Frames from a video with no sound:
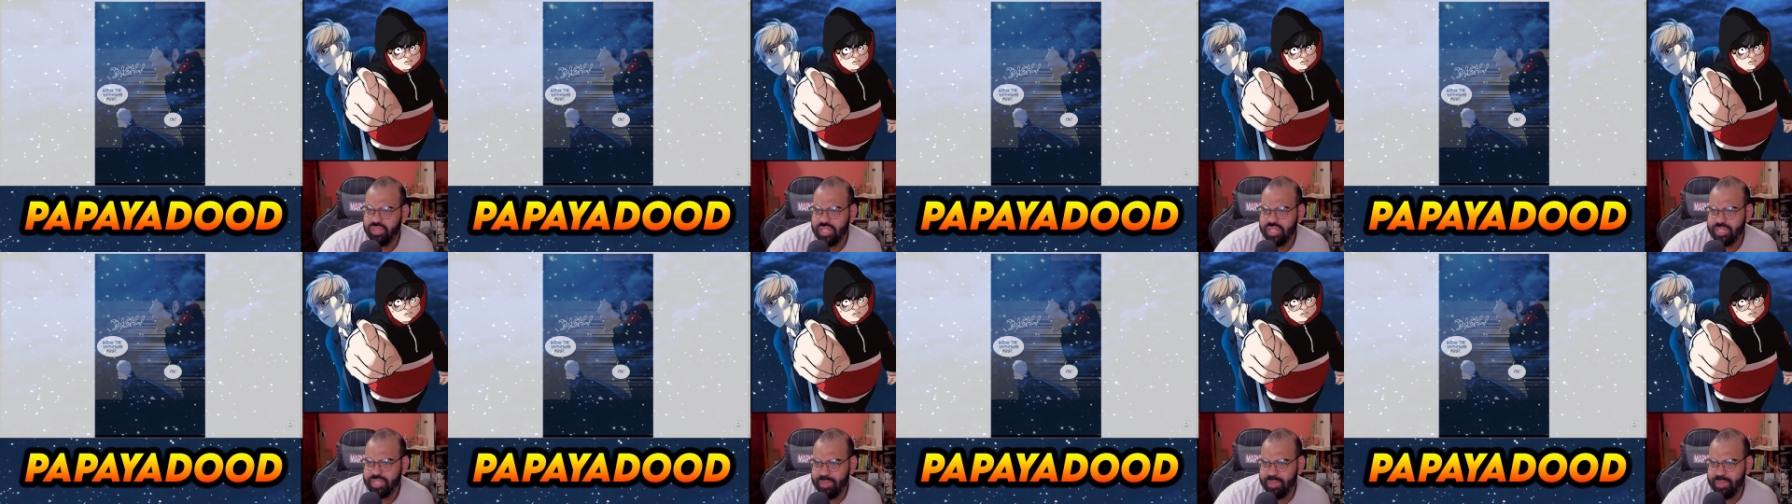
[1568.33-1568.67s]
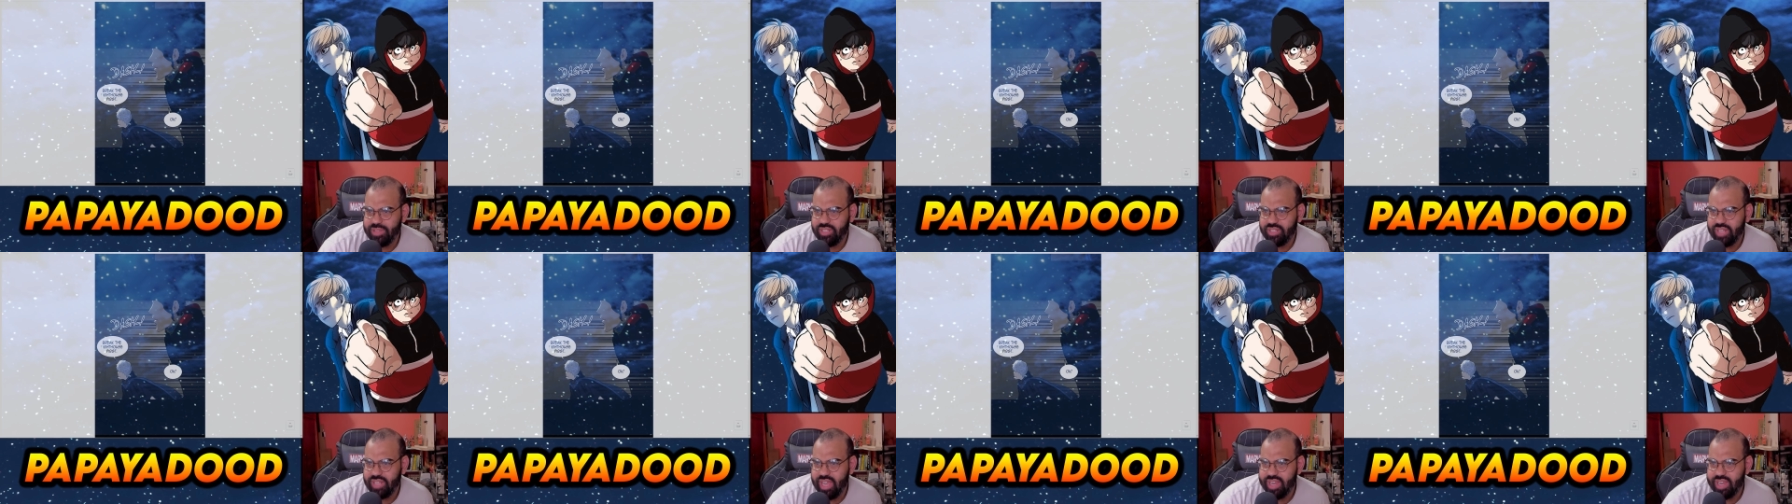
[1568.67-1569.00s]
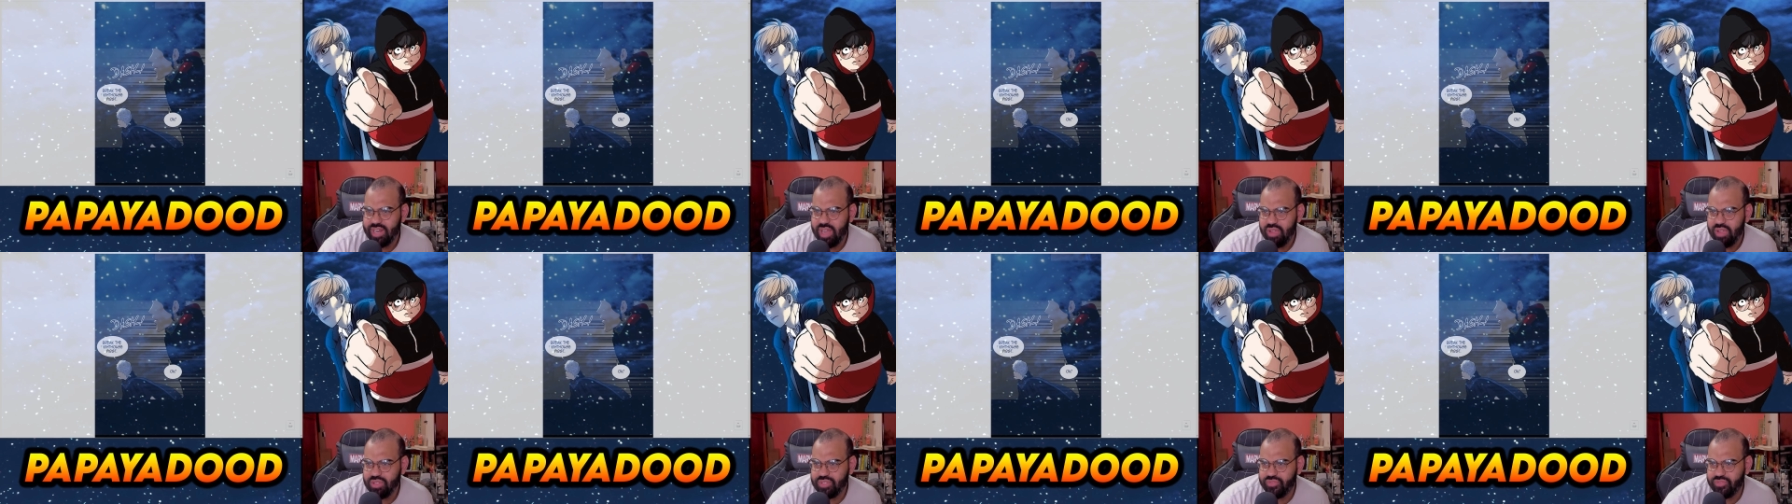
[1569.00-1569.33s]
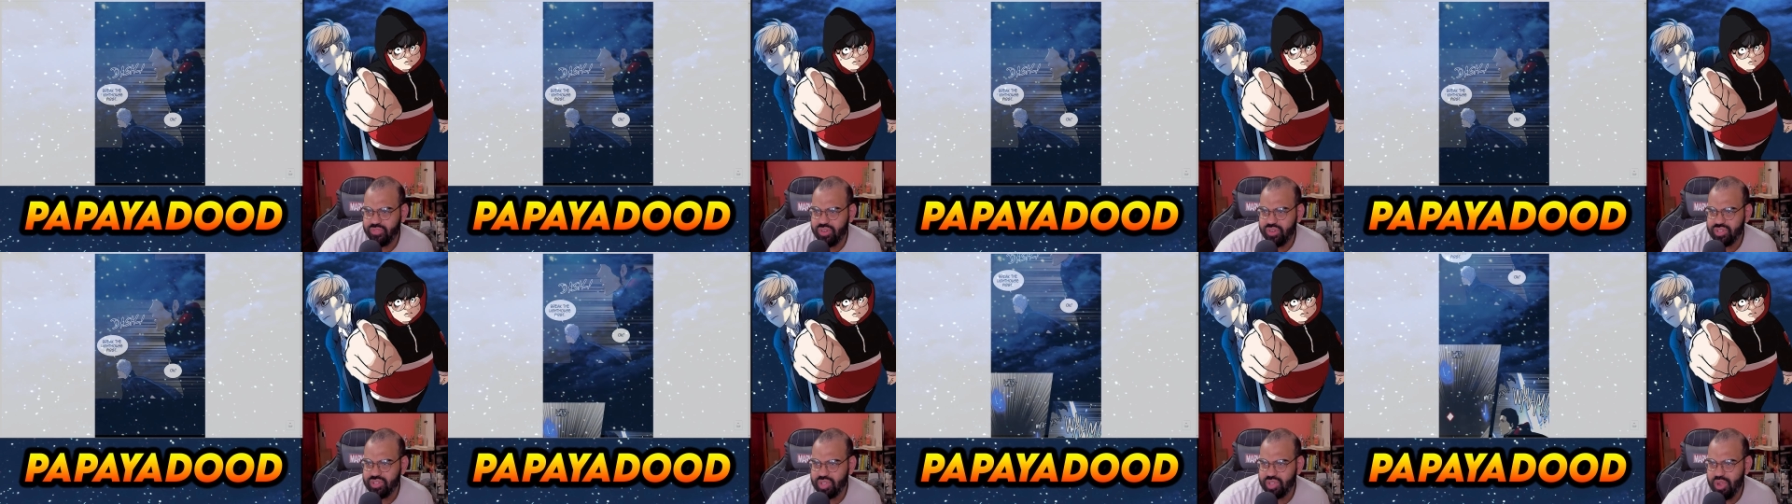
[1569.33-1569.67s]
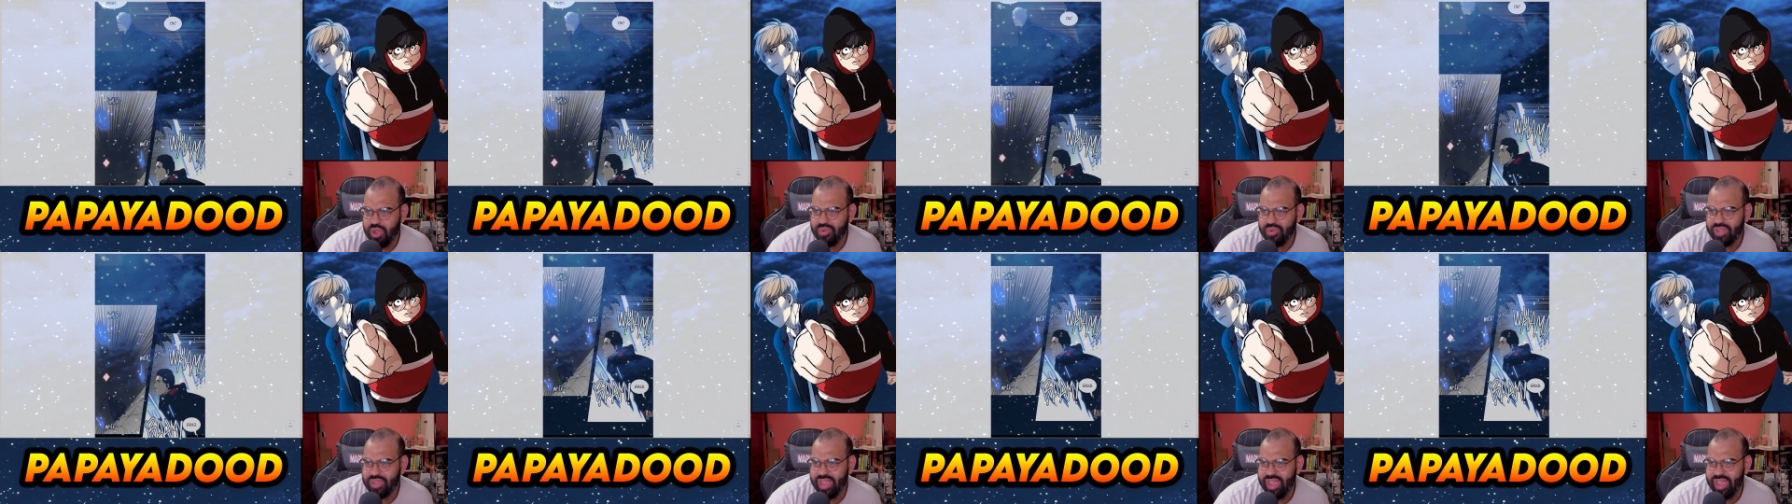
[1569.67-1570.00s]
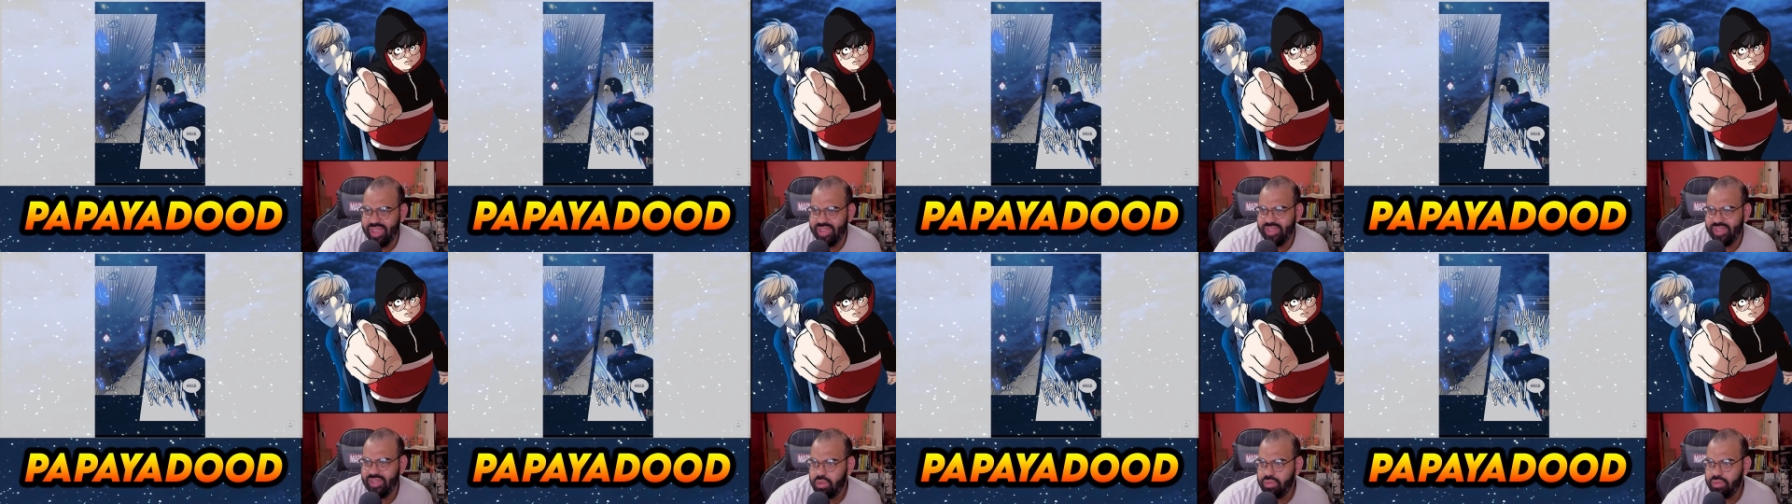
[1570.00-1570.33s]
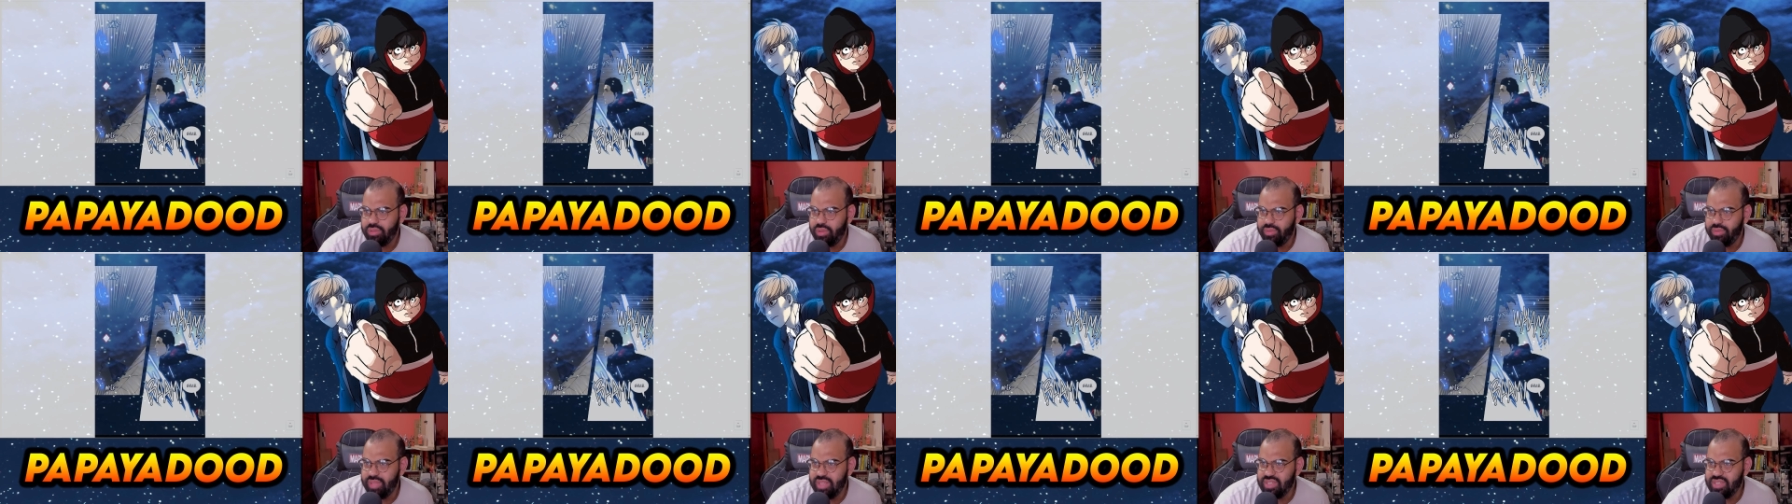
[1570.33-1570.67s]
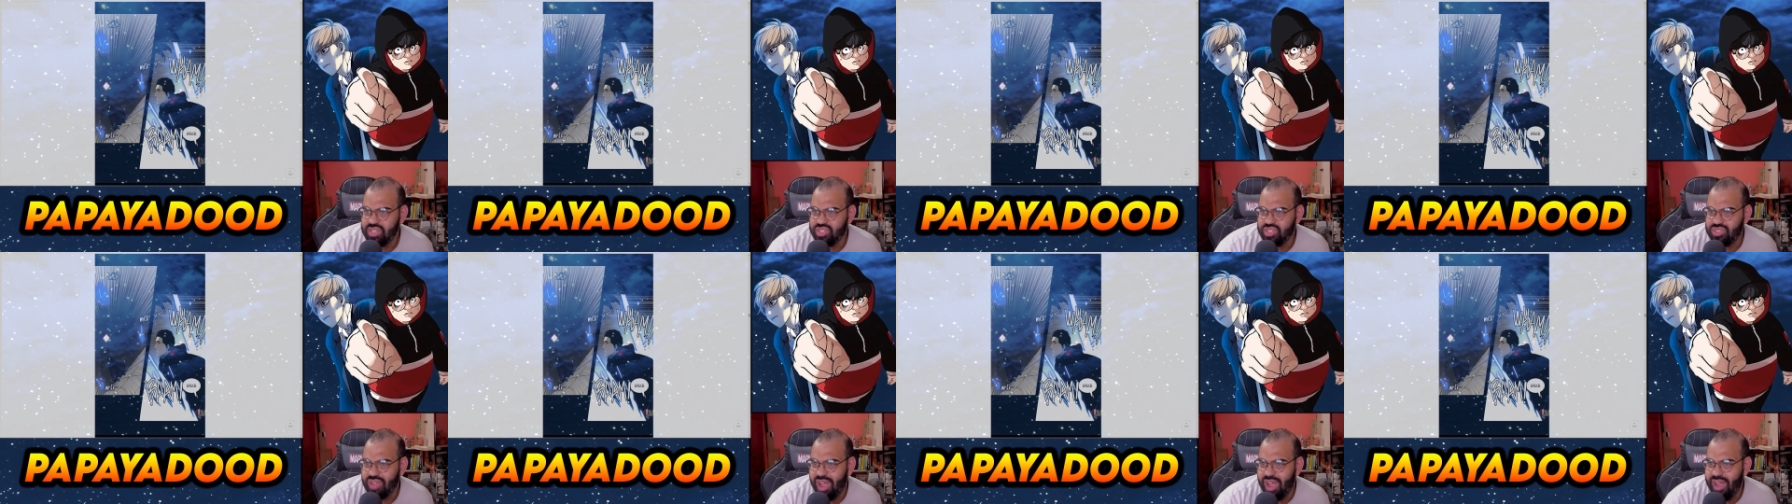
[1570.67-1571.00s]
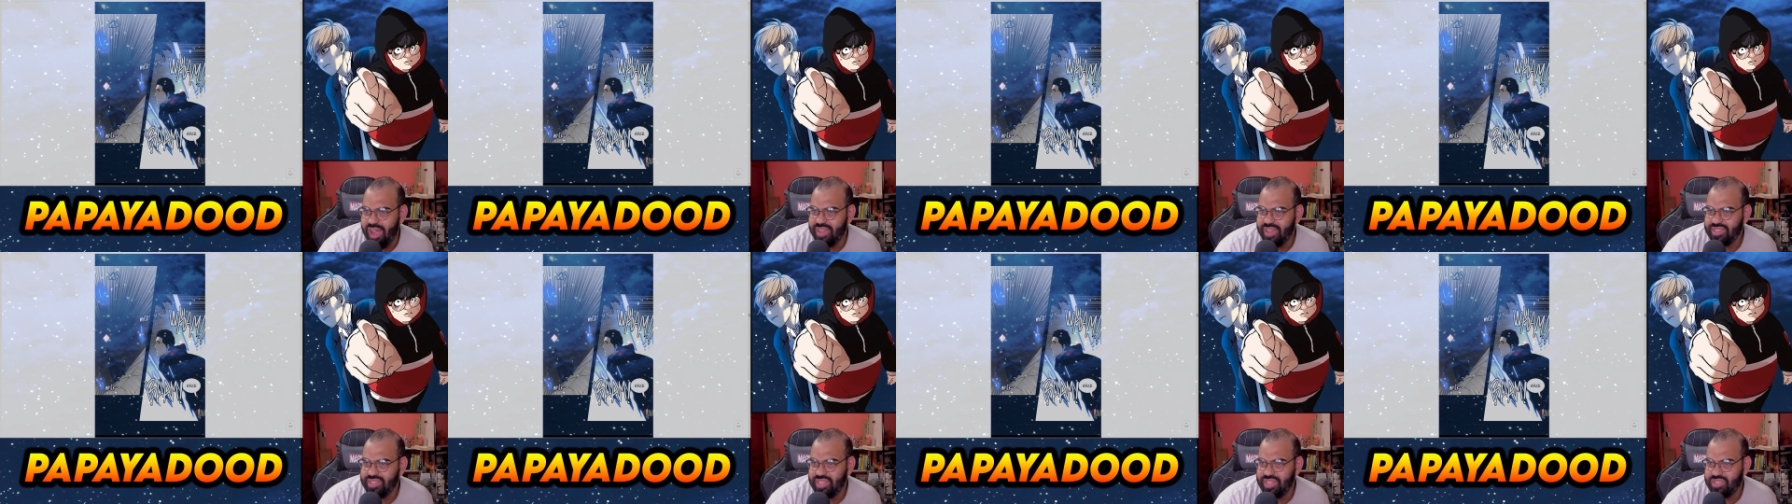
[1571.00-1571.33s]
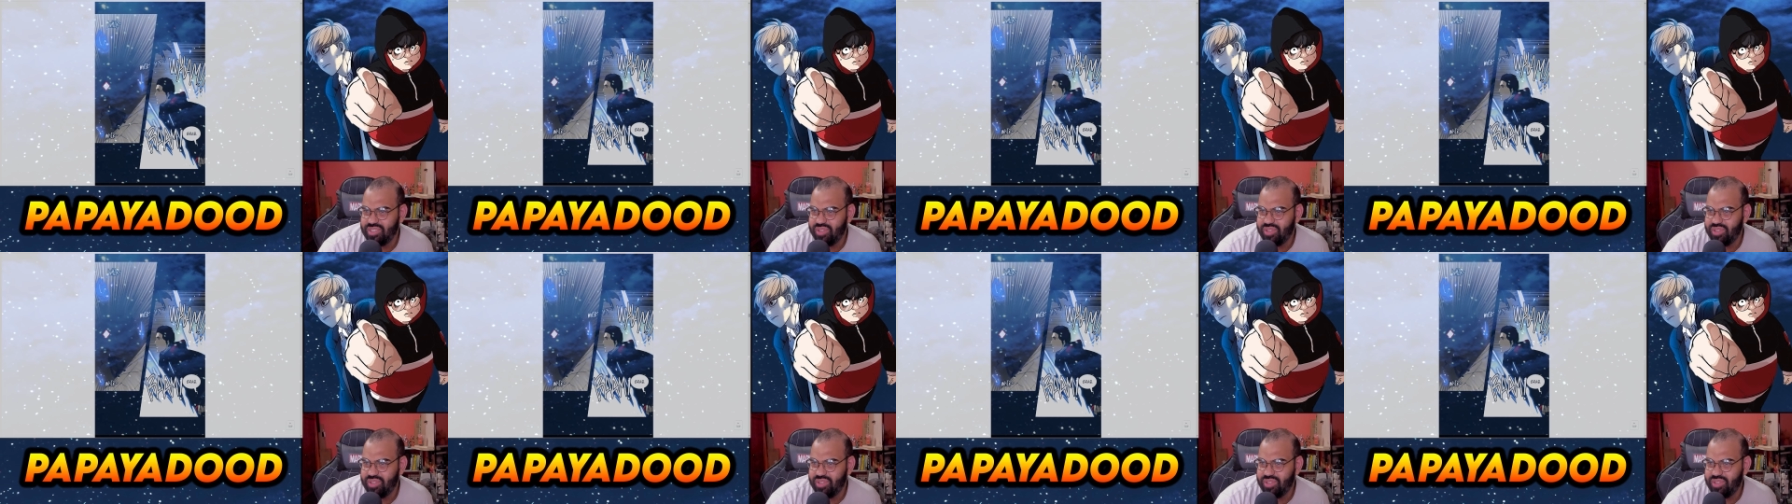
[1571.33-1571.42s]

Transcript: Let's break the lighthouse first. Okay, you know, they just dodging.